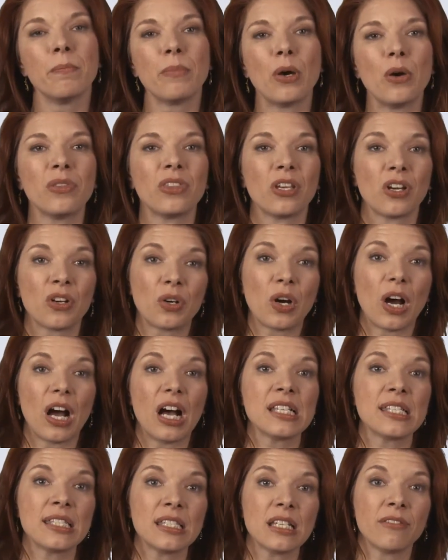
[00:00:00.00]
both
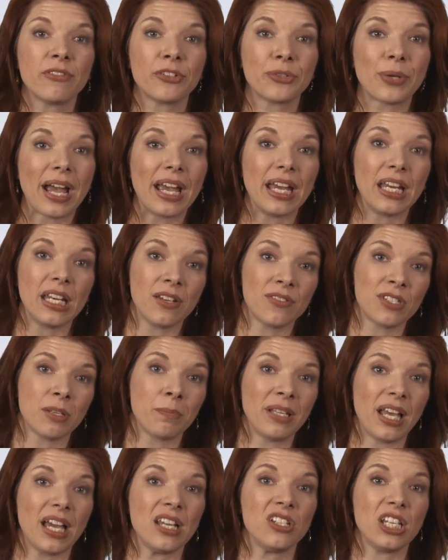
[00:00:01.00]
across a variety of
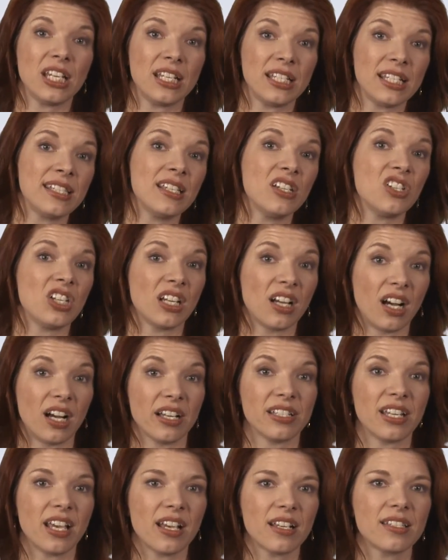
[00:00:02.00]
supply chain decision
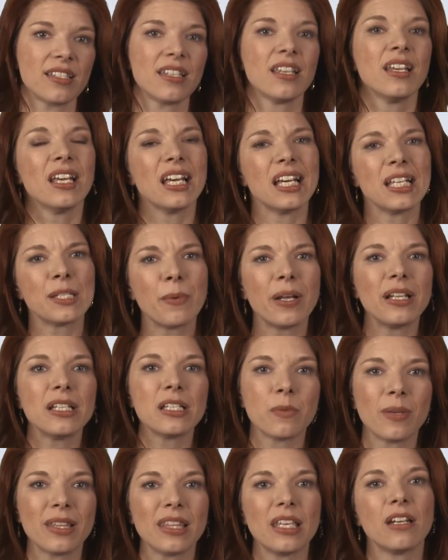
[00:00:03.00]
contexts, as well
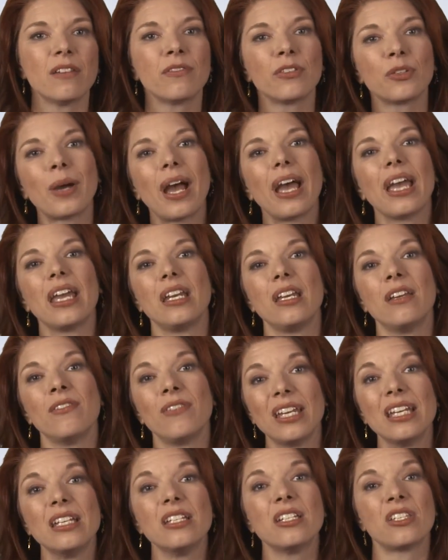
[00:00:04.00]
as within a variety
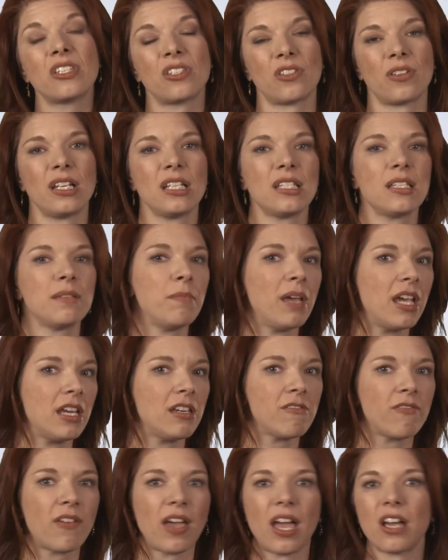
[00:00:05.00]
of industries,
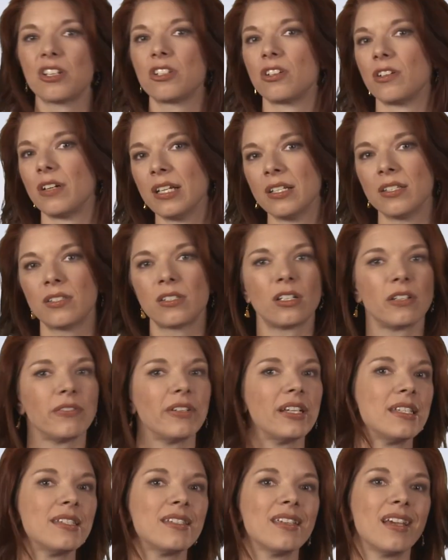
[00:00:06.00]
manufacturing,
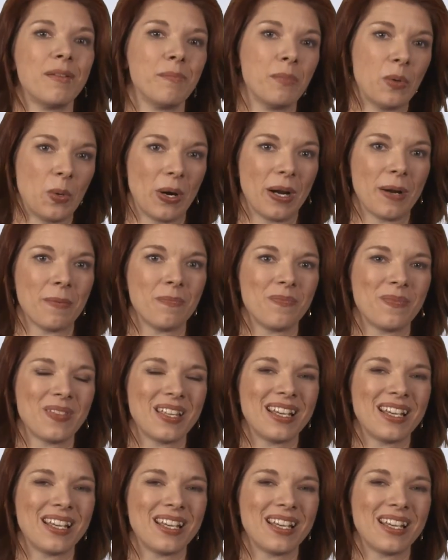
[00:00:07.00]
service, and more.